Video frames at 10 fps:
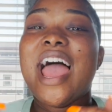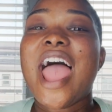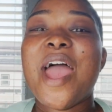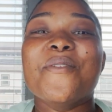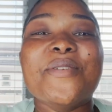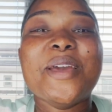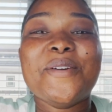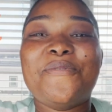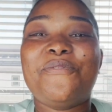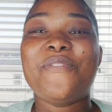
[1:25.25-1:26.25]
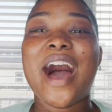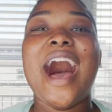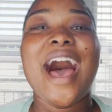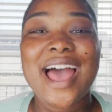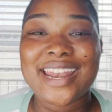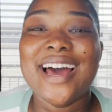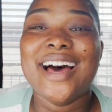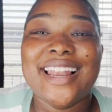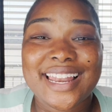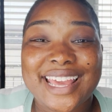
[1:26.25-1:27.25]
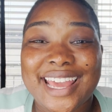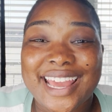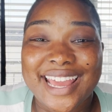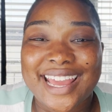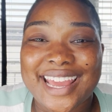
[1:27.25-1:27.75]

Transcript: And we finally